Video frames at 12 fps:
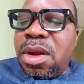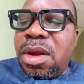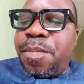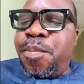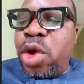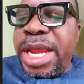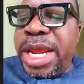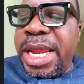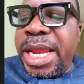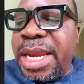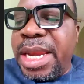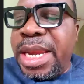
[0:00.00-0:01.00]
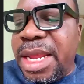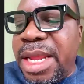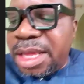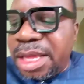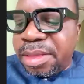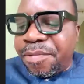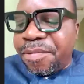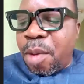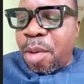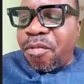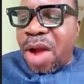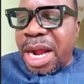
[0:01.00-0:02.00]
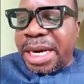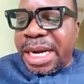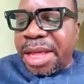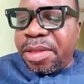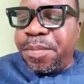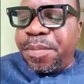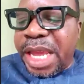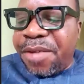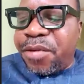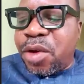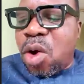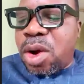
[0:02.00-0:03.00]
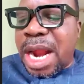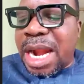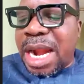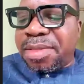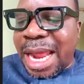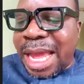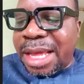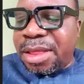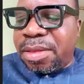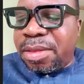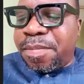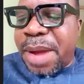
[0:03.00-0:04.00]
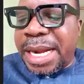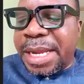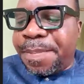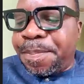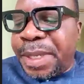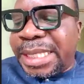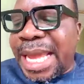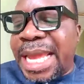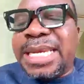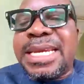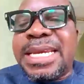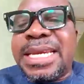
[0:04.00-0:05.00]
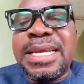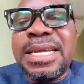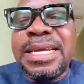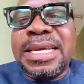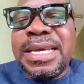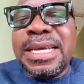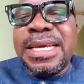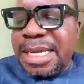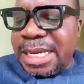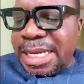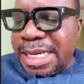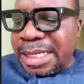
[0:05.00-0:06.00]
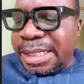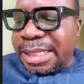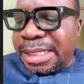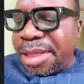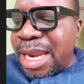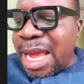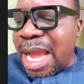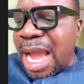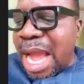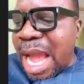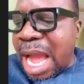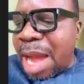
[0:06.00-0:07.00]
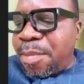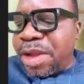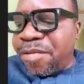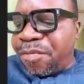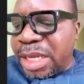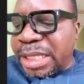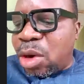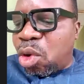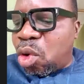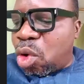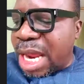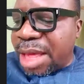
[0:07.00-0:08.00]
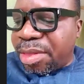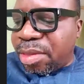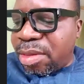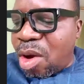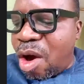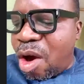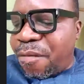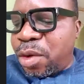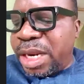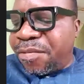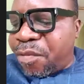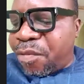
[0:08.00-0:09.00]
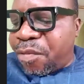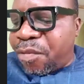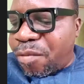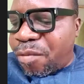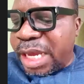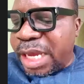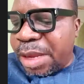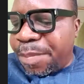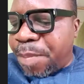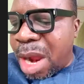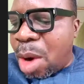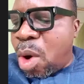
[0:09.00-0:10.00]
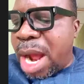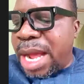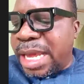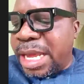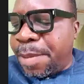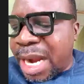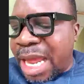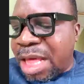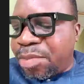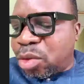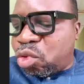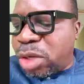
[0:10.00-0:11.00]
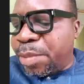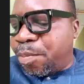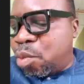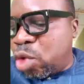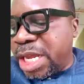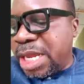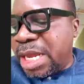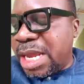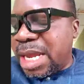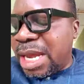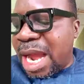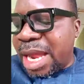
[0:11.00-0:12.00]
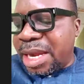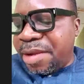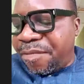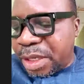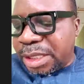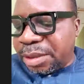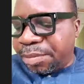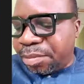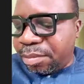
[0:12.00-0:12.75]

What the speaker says: Bullying is a form of aggressive behavior characterized by repeated intentional harm inflicted on others, often involving a power imbalance between the bully and the victim.